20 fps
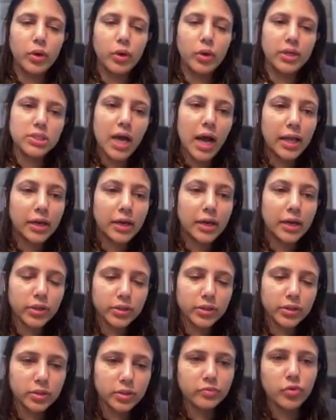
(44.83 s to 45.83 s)
is the
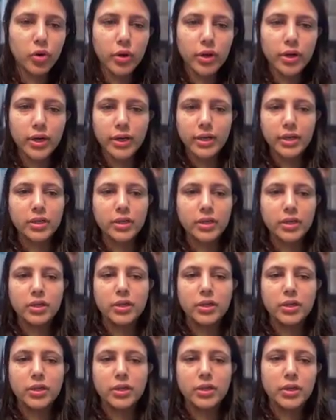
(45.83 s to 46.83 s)
algorithm for running
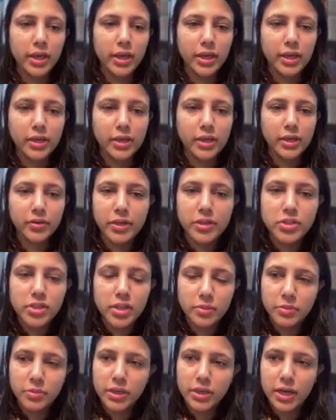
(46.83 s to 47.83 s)
a K-nearest
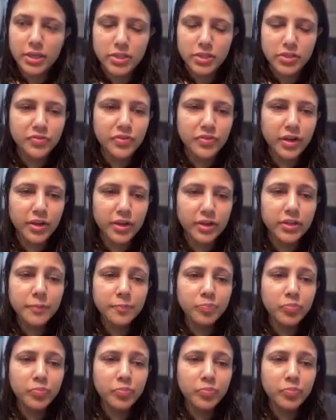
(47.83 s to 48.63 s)
neighbor classifier.